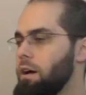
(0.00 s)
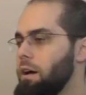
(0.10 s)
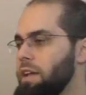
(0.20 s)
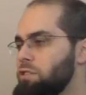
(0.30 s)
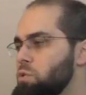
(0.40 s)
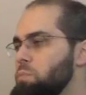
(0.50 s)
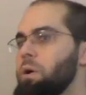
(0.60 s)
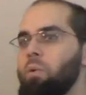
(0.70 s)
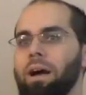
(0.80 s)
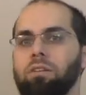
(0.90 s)
It
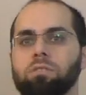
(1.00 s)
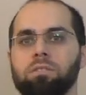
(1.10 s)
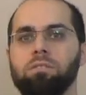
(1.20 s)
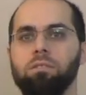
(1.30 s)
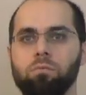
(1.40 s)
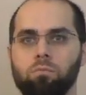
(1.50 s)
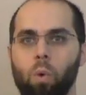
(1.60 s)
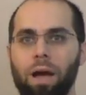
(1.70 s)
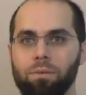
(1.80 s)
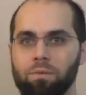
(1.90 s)
took me a while to
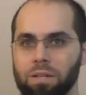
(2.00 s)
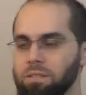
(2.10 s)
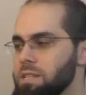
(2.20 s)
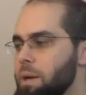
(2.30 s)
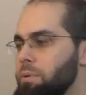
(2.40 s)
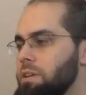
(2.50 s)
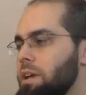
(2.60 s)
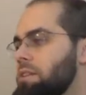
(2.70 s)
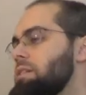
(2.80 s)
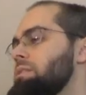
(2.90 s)
understand what was
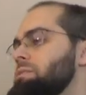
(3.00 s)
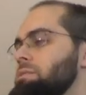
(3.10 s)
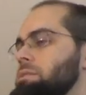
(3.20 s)
happening, and then I